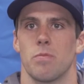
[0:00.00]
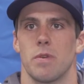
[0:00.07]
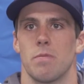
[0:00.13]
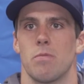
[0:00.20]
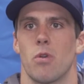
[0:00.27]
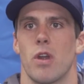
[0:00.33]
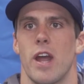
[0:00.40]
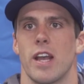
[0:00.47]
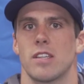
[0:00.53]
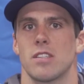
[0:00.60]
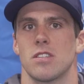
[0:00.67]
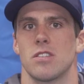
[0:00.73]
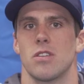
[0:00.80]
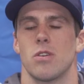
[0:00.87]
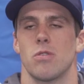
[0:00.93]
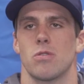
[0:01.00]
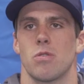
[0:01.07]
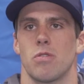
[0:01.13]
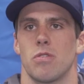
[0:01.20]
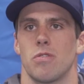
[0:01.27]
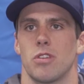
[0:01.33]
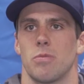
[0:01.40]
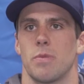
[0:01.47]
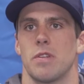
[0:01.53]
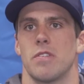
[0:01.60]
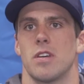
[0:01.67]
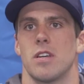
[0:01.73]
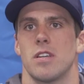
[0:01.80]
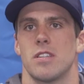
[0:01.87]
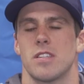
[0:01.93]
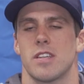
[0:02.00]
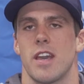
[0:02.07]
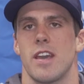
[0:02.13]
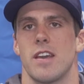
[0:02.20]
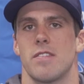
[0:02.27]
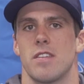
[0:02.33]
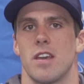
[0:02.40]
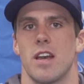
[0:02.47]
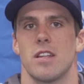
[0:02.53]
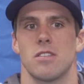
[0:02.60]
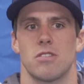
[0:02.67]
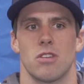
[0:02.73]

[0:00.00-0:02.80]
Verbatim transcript: bit more X's and O's with a little bit of a skate at the end.